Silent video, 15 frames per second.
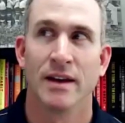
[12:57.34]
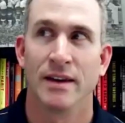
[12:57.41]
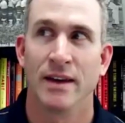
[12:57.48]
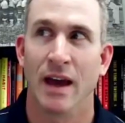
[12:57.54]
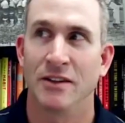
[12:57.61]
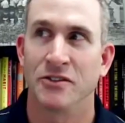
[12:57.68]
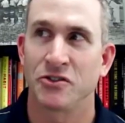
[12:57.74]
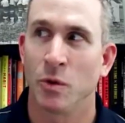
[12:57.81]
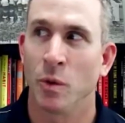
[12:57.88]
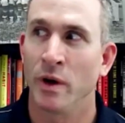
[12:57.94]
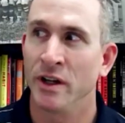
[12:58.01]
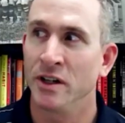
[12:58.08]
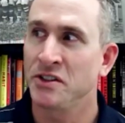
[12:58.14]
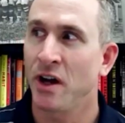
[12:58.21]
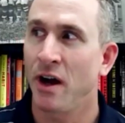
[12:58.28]
Yeah. And so what
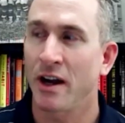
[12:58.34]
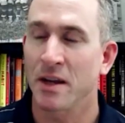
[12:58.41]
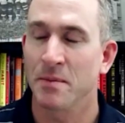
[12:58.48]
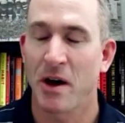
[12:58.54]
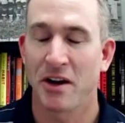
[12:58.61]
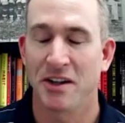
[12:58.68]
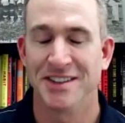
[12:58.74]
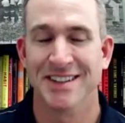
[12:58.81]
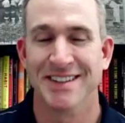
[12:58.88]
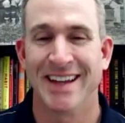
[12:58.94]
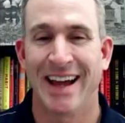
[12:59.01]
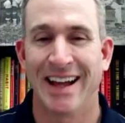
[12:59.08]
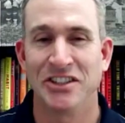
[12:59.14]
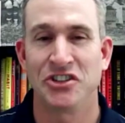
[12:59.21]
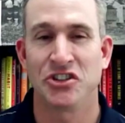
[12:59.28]
you're talking about is
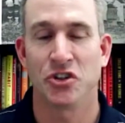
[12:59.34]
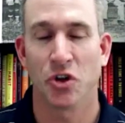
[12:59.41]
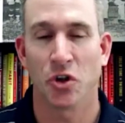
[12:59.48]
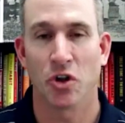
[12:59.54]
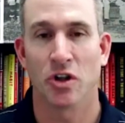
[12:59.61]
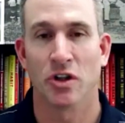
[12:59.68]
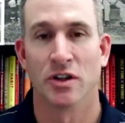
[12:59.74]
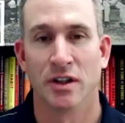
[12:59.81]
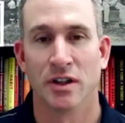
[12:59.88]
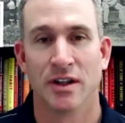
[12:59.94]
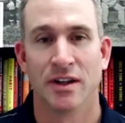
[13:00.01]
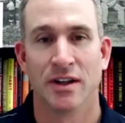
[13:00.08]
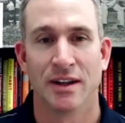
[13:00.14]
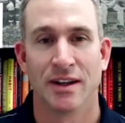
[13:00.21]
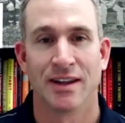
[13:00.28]
intentional
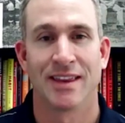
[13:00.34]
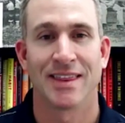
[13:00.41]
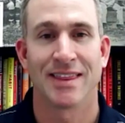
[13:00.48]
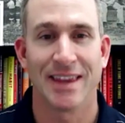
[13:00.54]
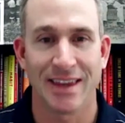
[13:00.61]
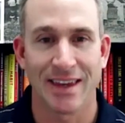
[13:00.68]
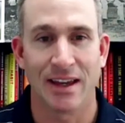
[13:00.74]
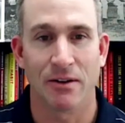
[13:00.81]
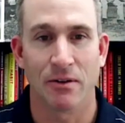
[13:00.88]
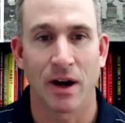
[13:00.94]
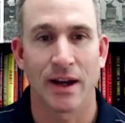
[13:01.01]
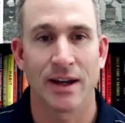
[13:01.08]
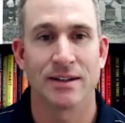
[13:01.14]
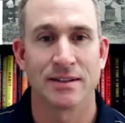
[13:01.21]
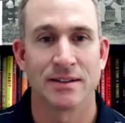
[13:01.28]
thinking,
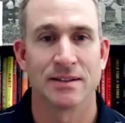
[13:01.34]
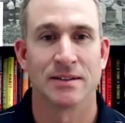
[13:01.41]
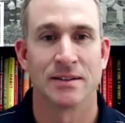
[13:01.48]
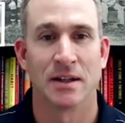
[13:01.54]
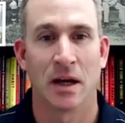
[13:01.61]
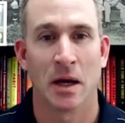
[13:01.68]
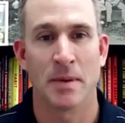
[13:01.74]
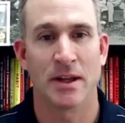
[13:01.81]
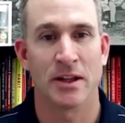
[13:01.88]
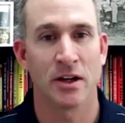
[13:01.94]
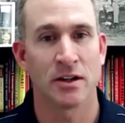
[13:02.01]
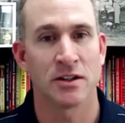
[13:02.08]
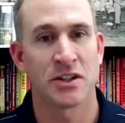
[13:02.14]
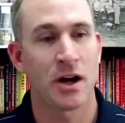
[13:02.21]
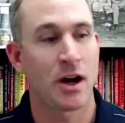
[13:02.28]
right? I mean,
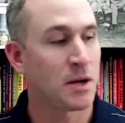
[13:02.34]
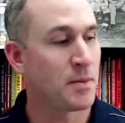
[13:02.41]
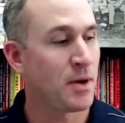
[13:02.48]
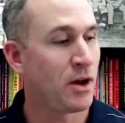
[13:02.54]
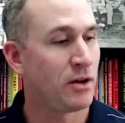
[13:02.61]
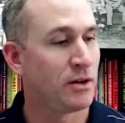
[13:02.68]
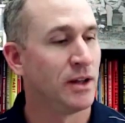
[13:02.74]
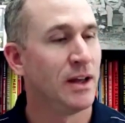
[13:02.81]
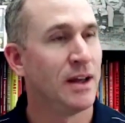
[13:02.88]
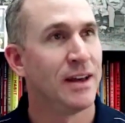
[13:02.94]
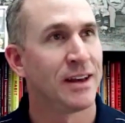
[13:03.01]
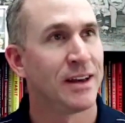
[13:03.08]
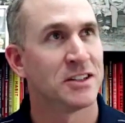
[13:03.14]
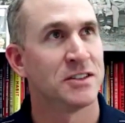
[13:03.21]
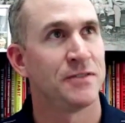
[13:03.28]
you're talking about,
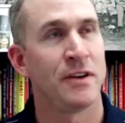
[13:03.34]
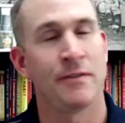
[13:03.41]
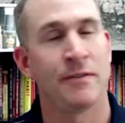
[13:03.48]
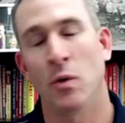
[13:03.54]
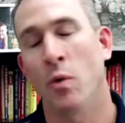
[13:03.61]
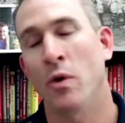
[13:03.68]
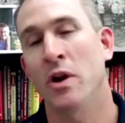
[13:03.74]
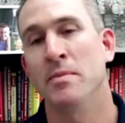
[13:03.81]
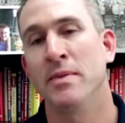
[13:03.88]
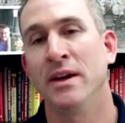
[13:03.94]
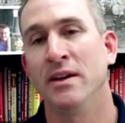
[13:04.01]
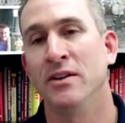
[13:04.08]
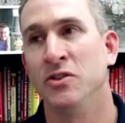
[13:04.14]
because if you want to be